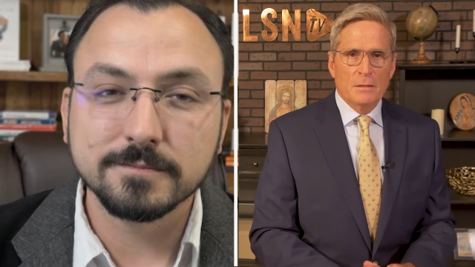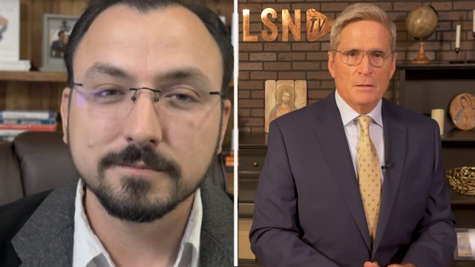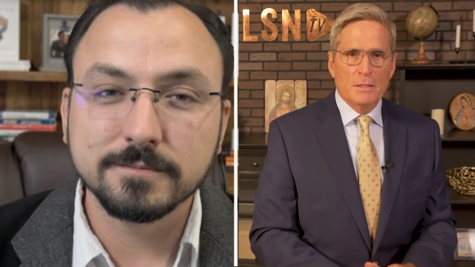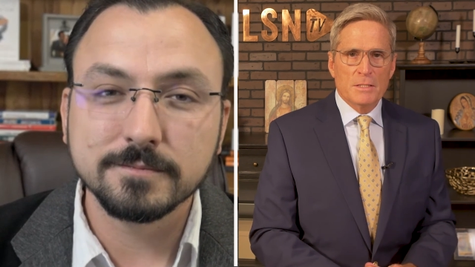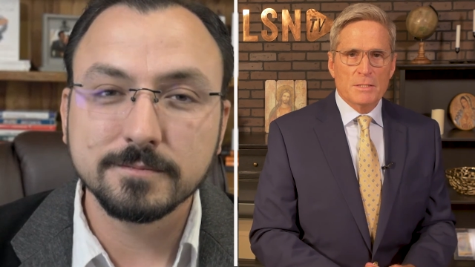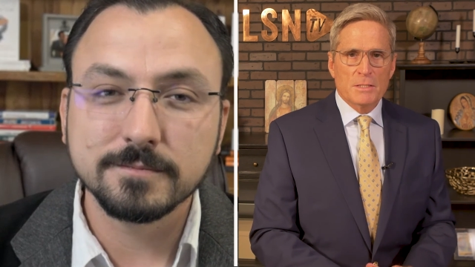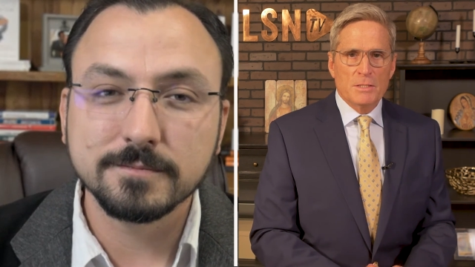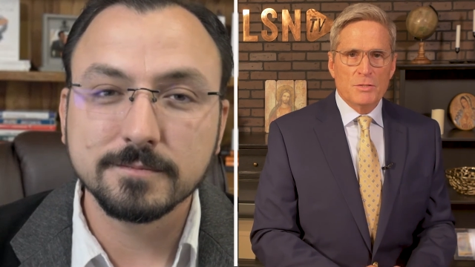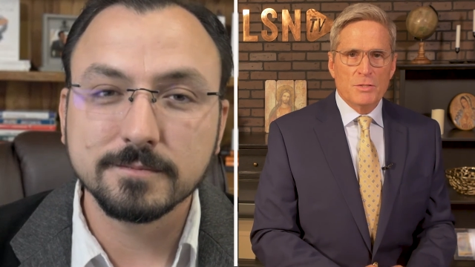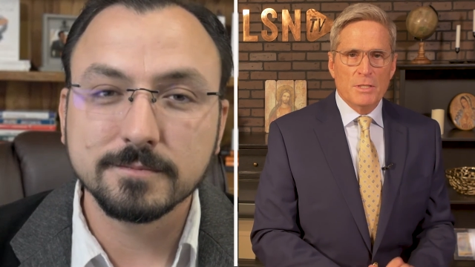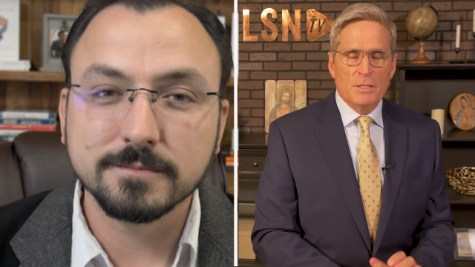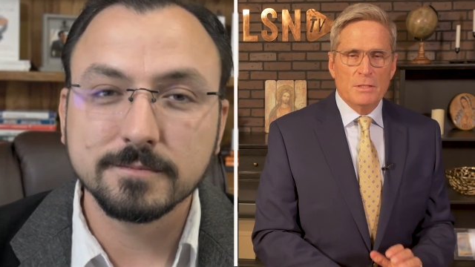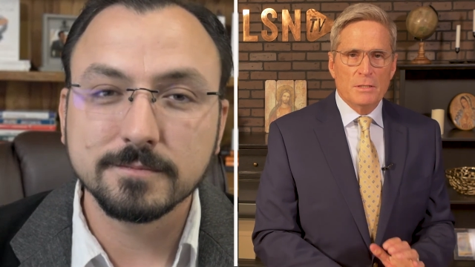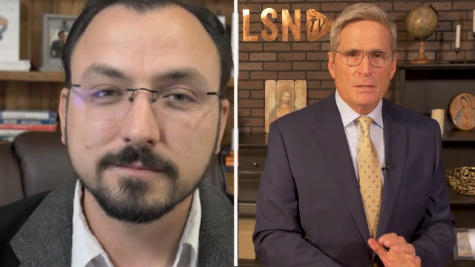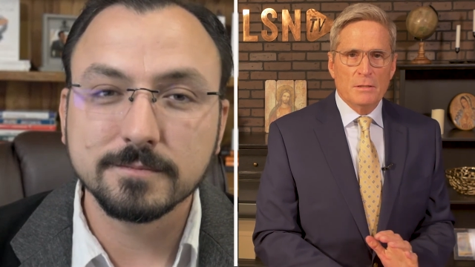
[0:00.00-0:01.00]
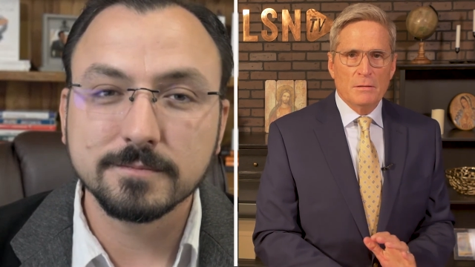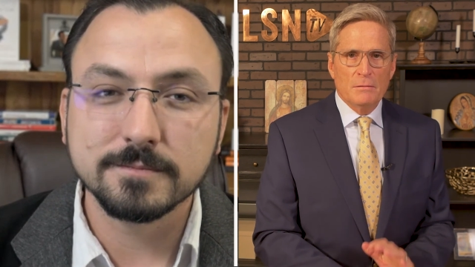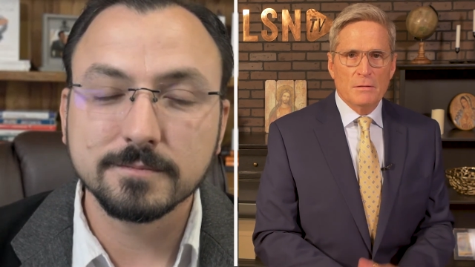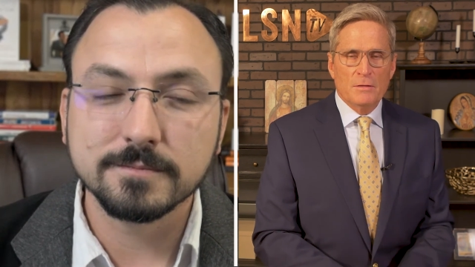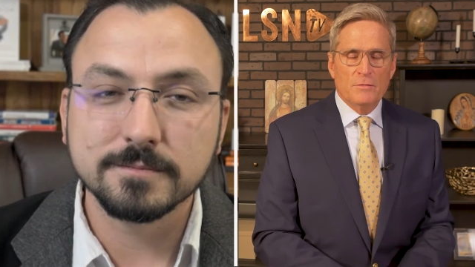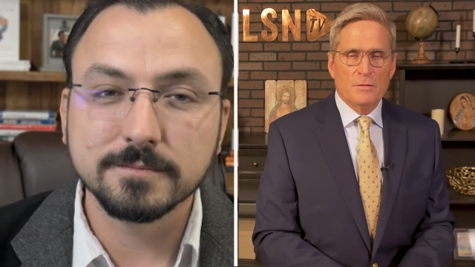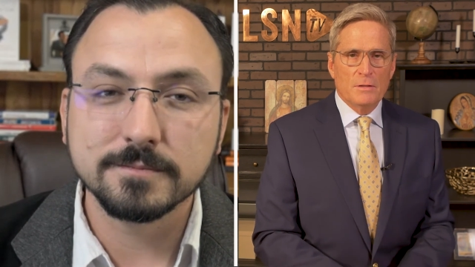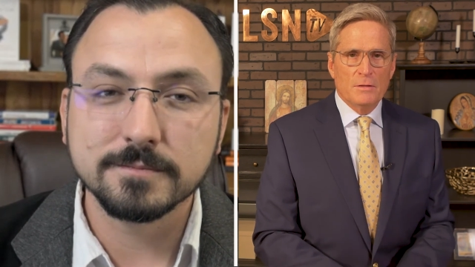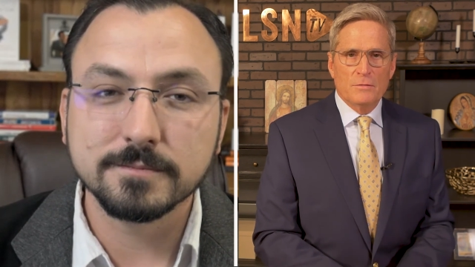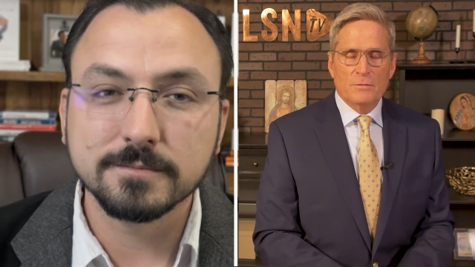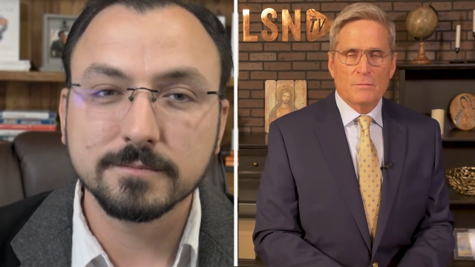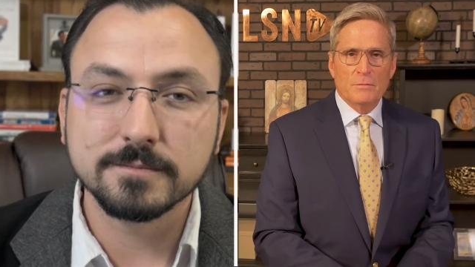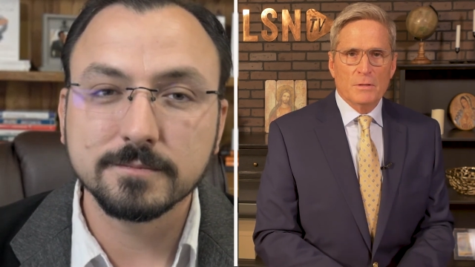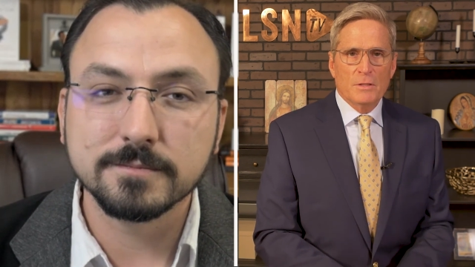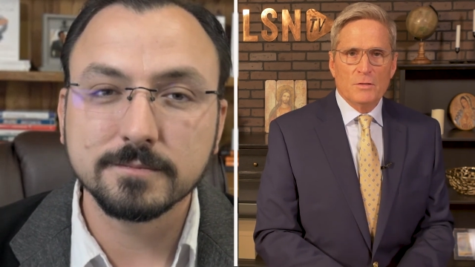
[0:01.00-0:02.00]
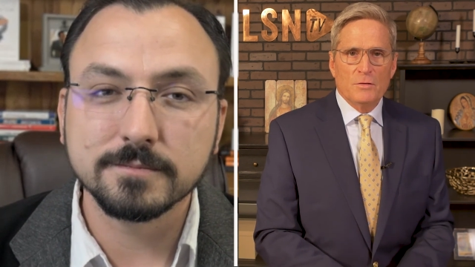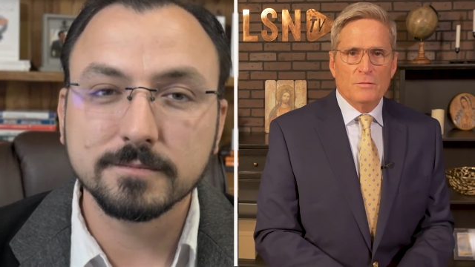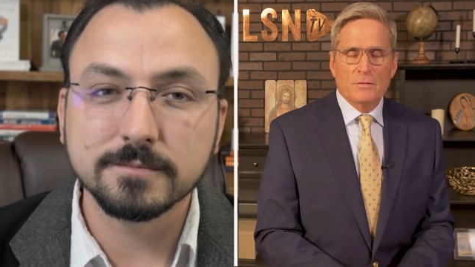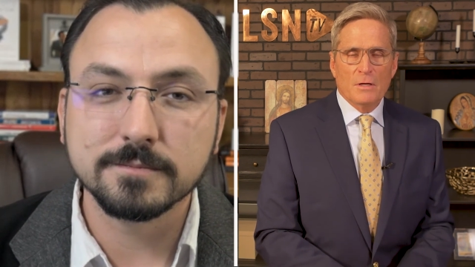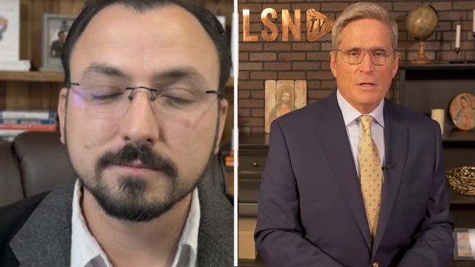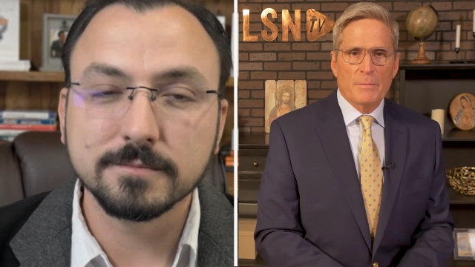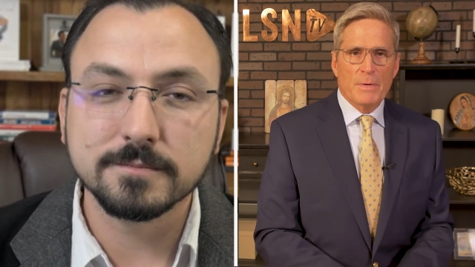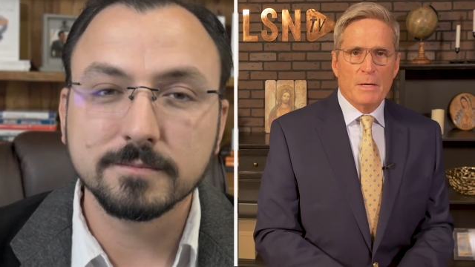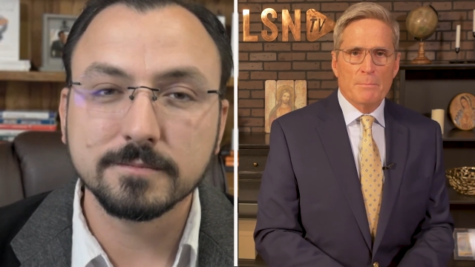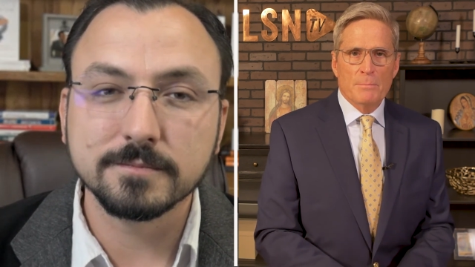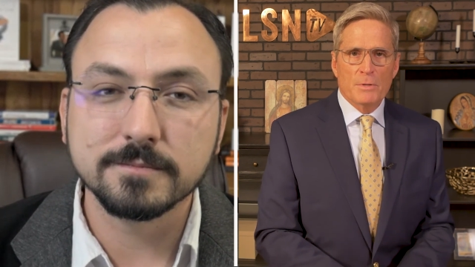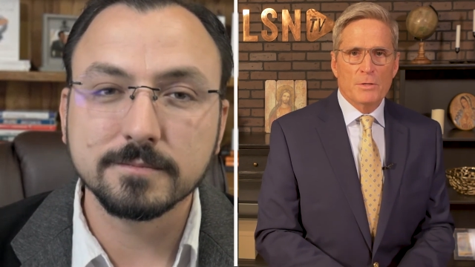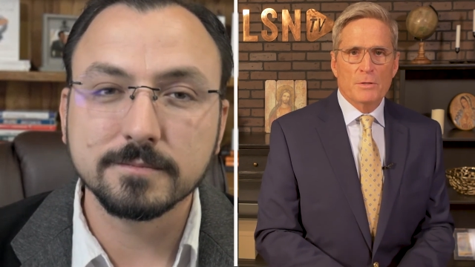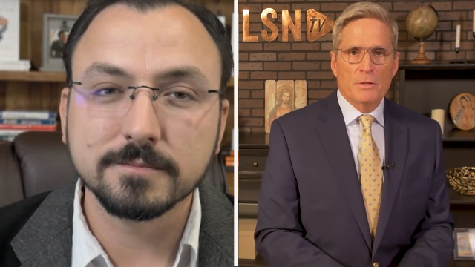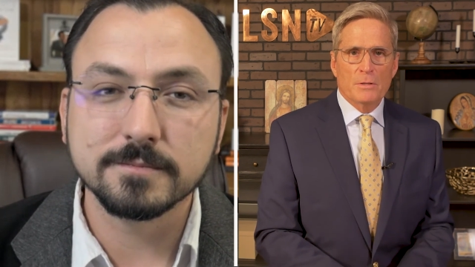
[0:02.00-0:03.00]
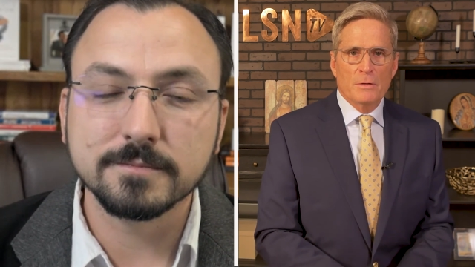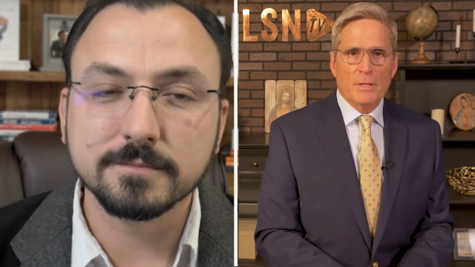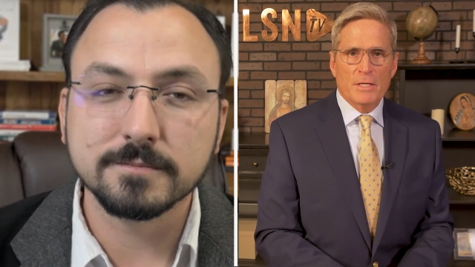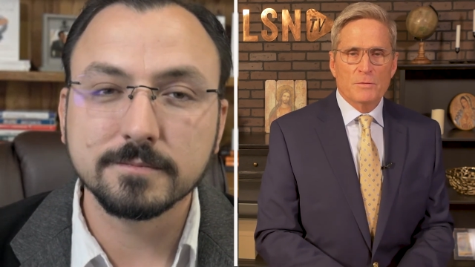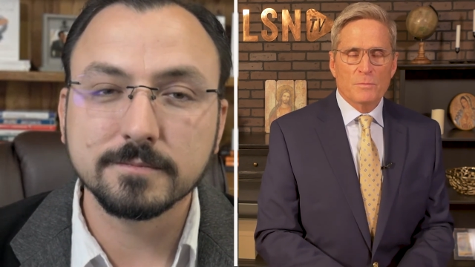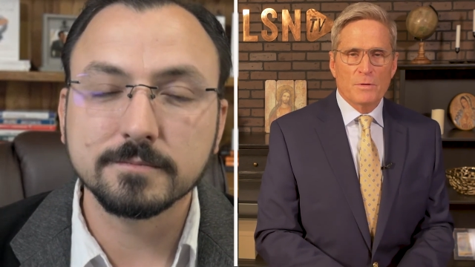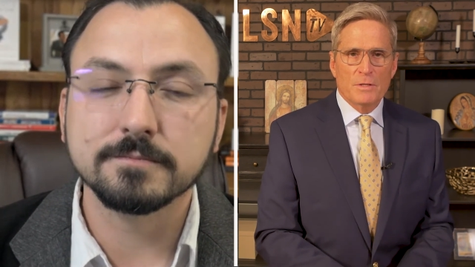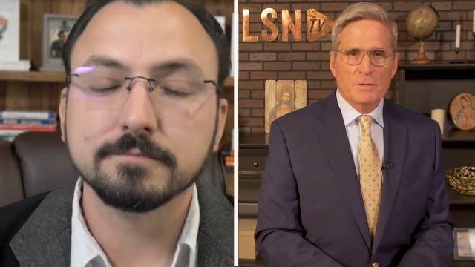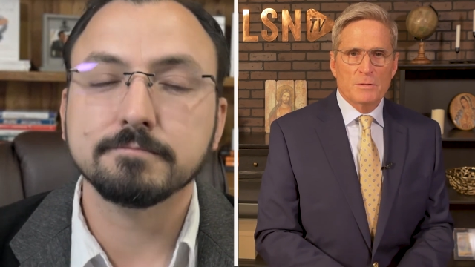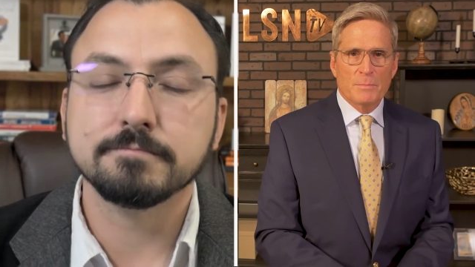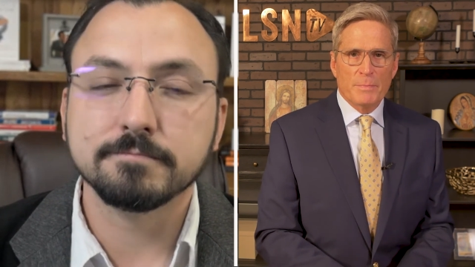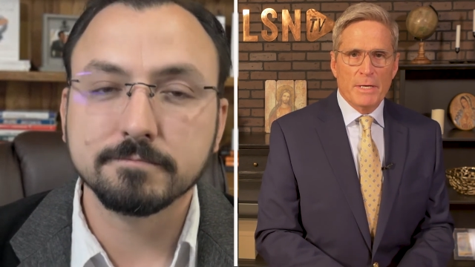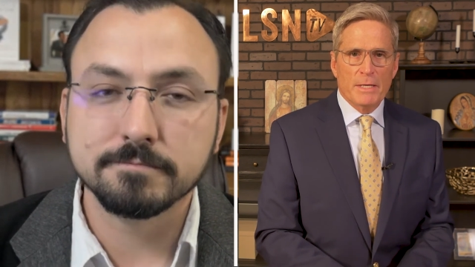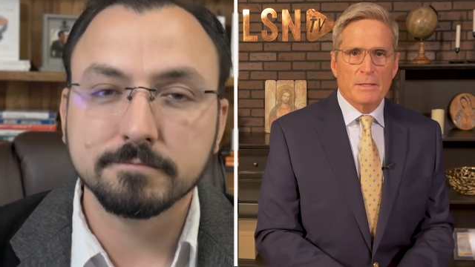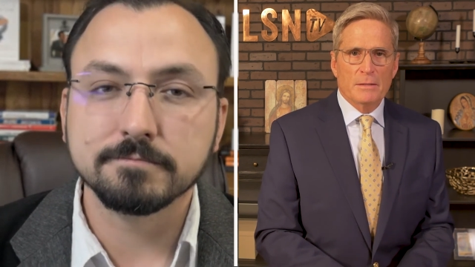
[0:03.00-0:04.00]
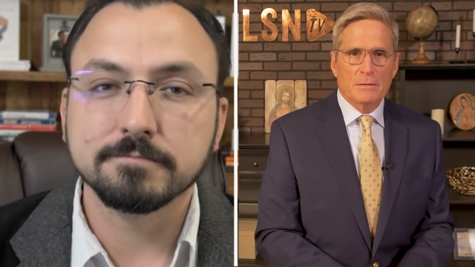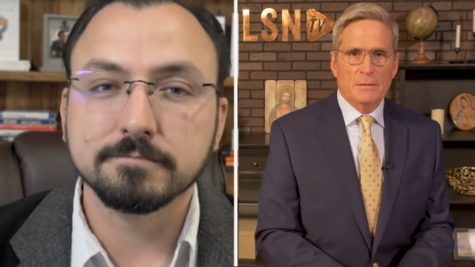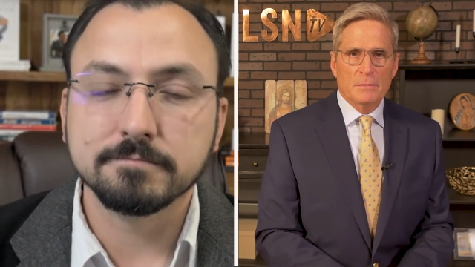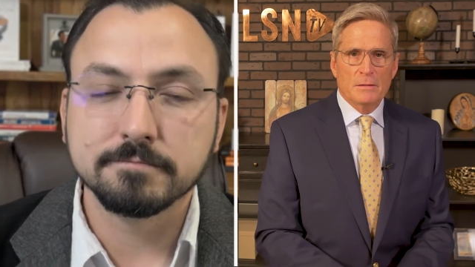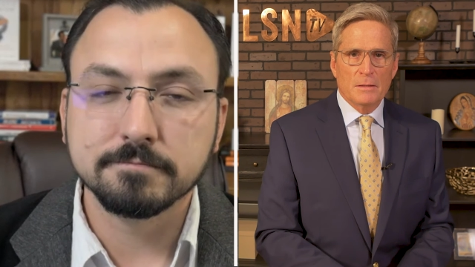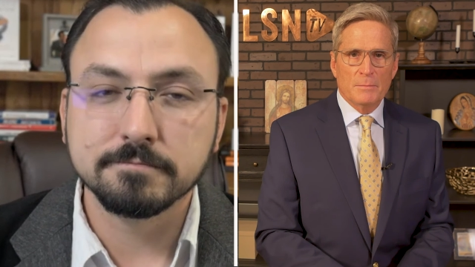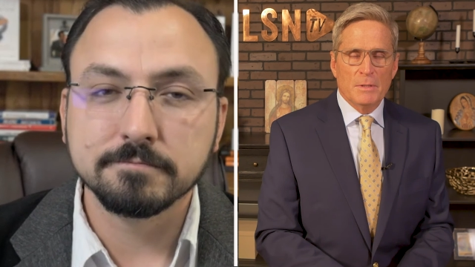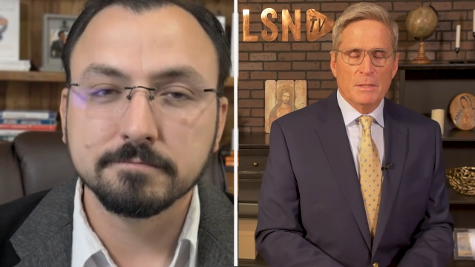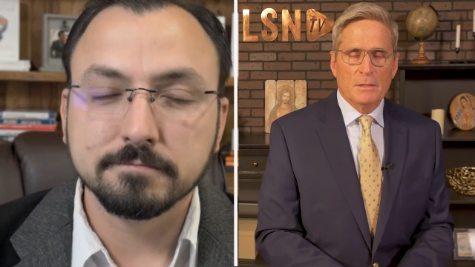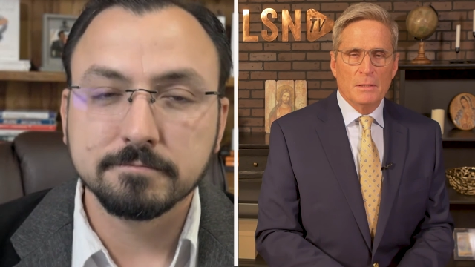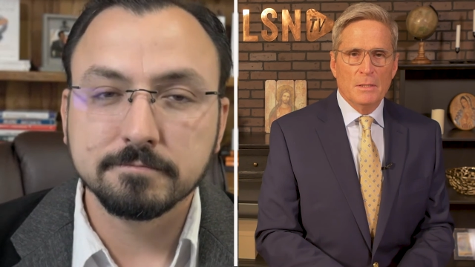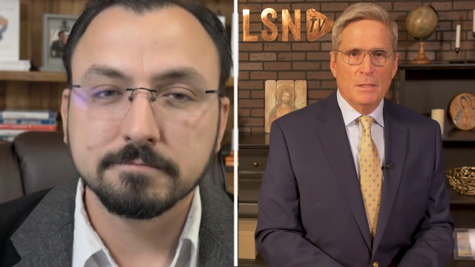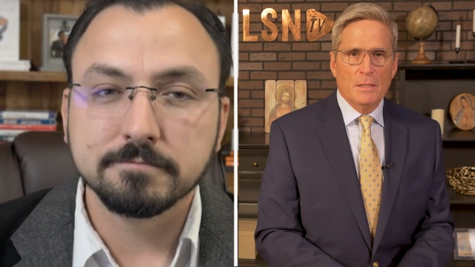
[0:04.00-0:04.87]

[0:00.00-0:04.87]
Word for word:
Speaker 1: this agenda that, that's really just all about murder. That's what it's about. I mean,